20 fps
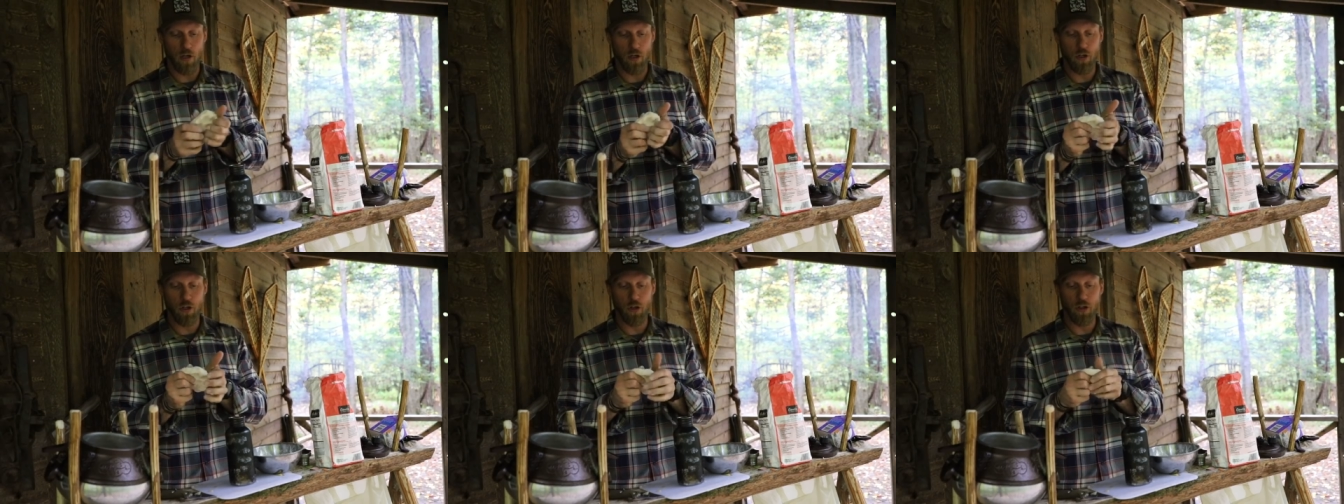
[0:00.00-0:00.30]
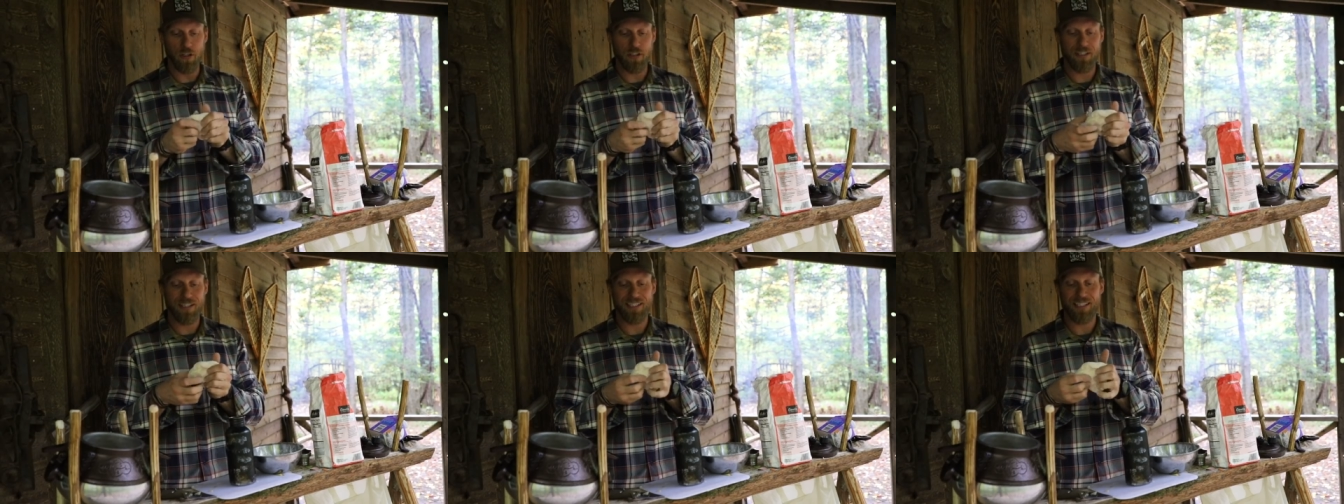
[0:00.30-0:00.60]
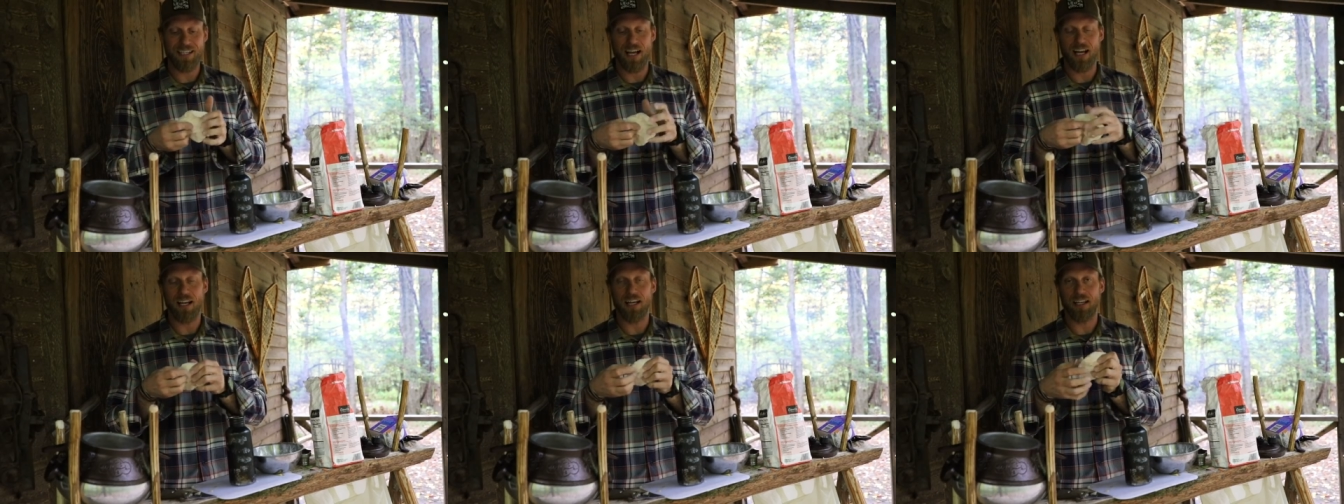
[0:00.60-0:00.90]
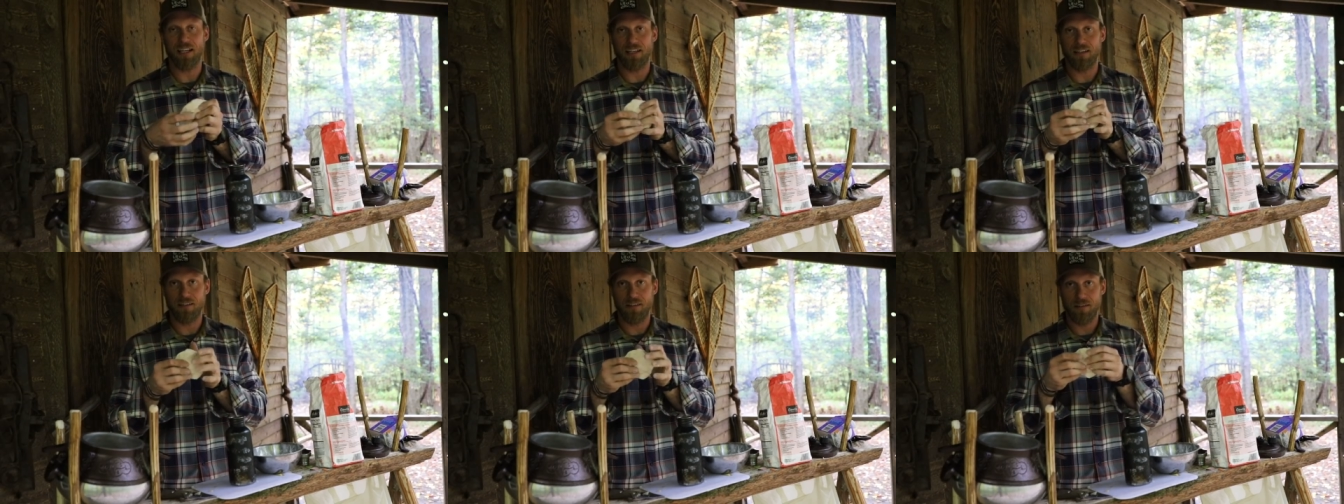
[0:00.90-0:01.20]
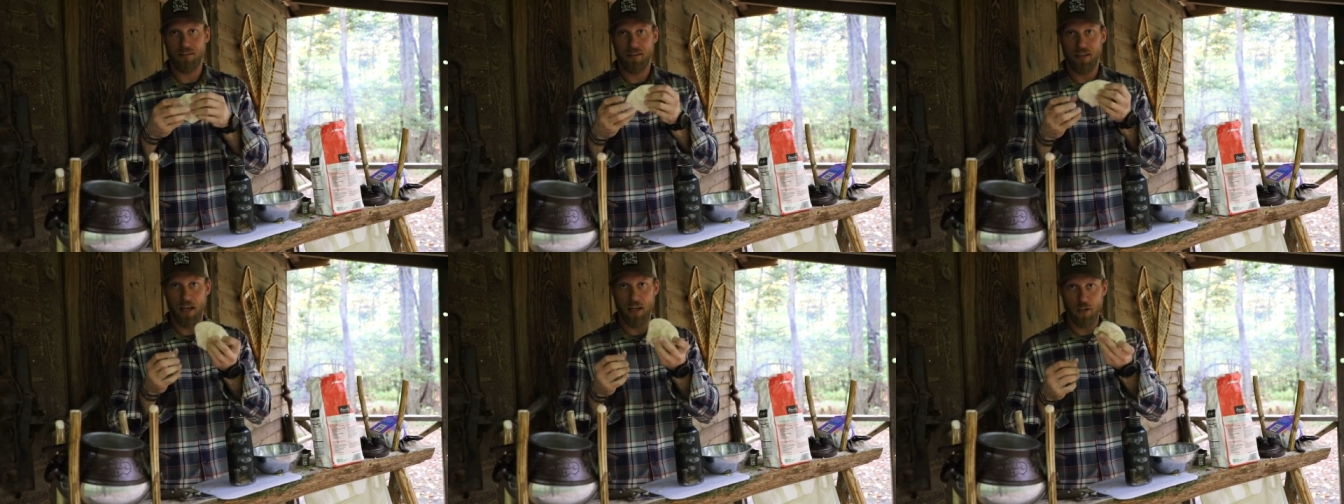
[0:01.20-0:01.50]
a good sign
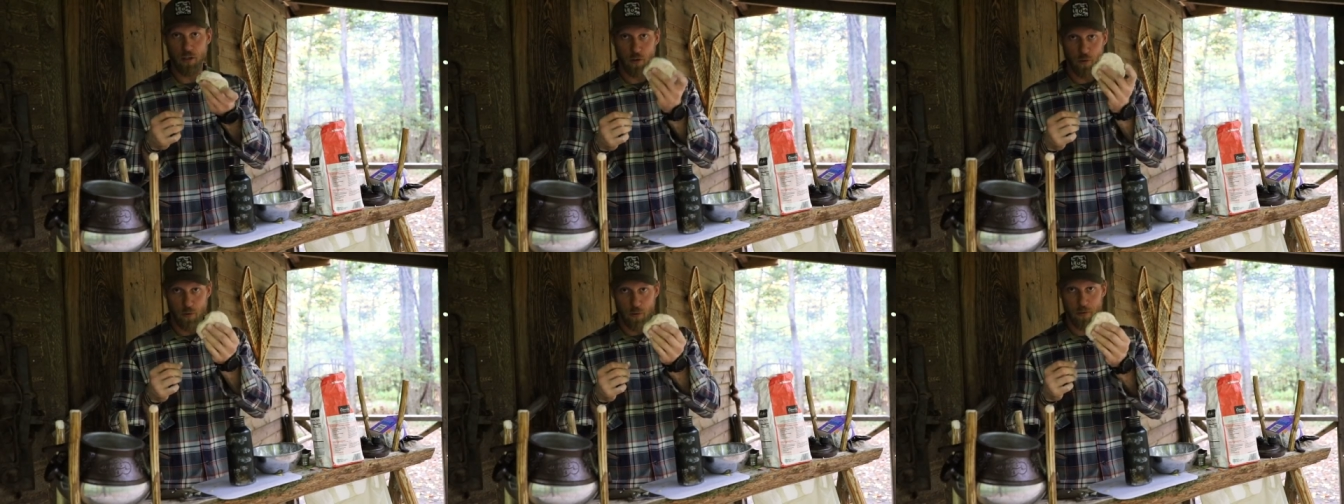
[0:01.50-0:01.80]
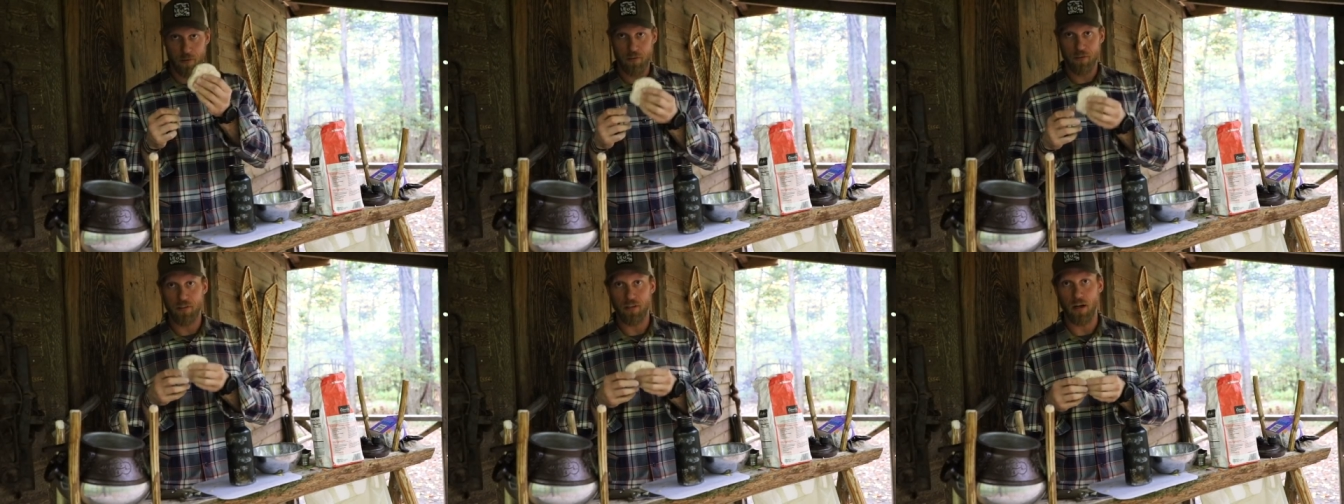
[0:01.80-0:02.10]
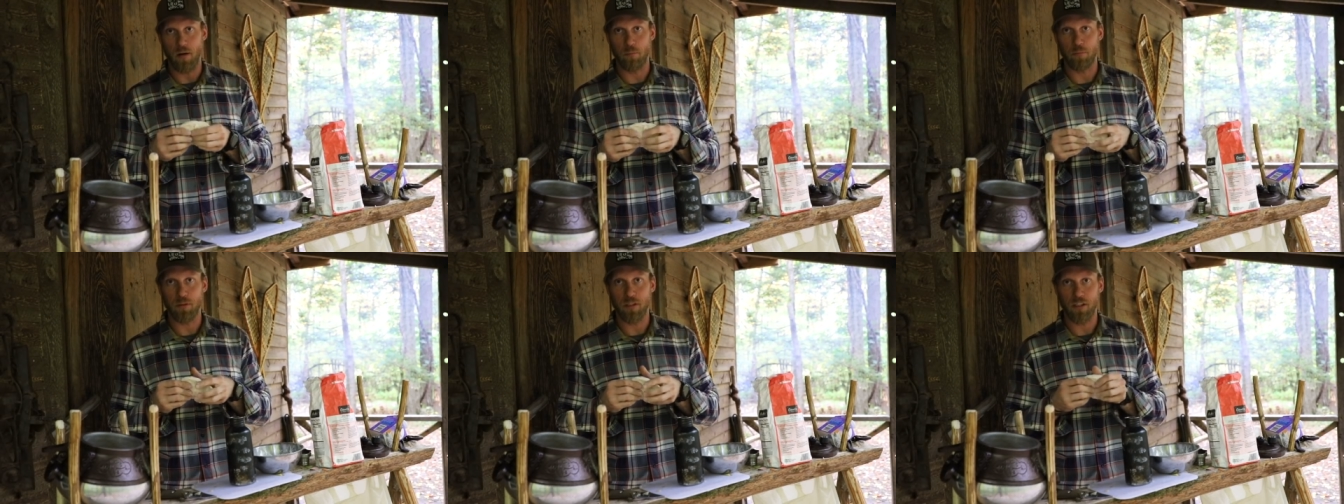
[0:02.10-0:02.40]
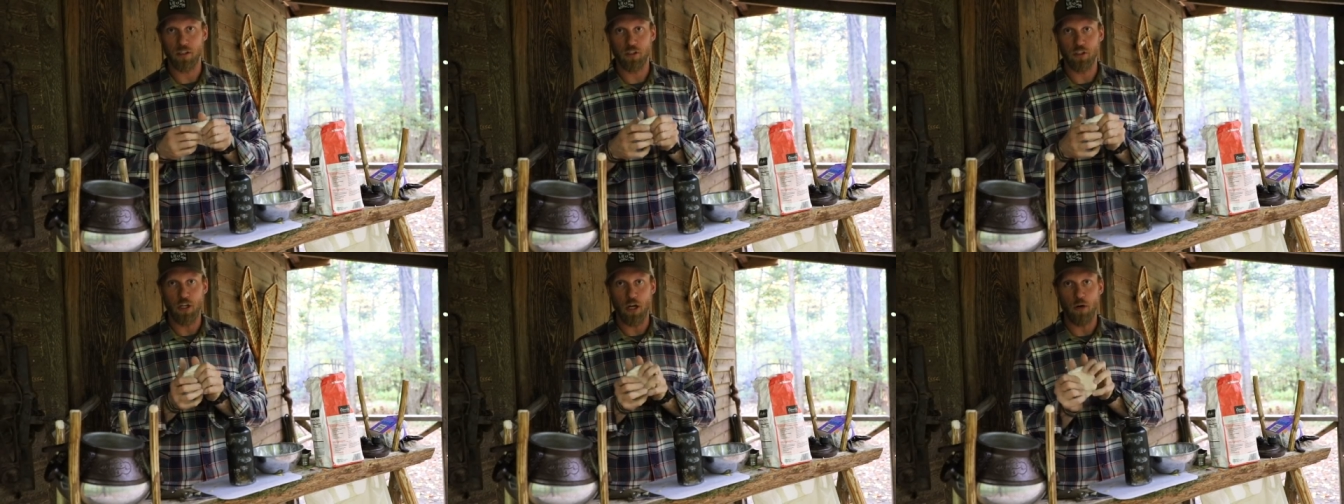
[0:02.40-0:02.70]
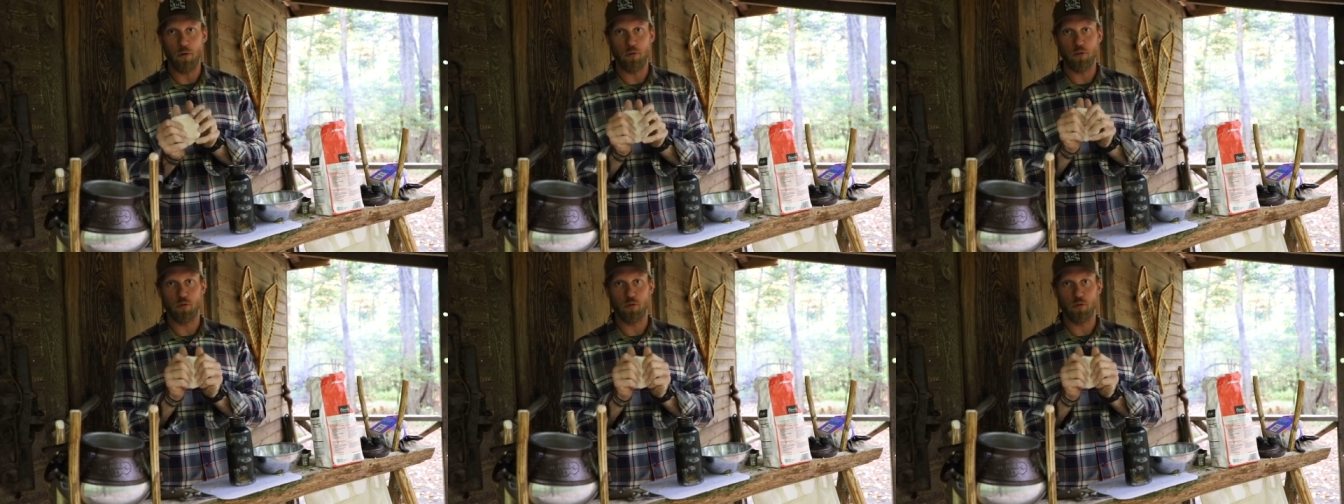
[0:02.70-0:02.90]
that your dumpling dough